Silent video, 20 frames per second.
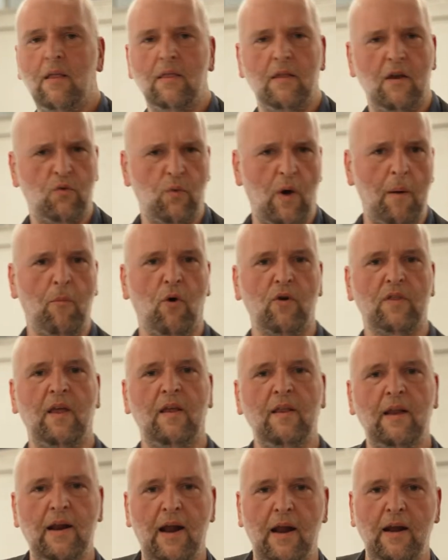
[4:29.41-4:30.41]
There's one more
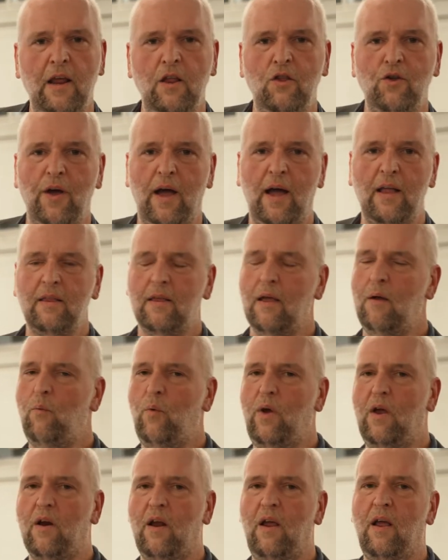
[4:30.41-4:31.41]
thing that I need to add.
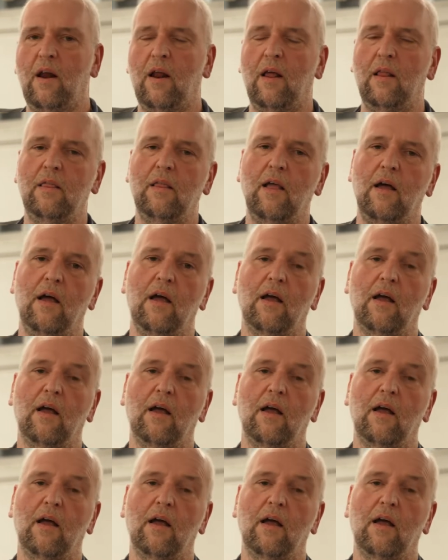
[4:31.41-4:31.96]
We are here on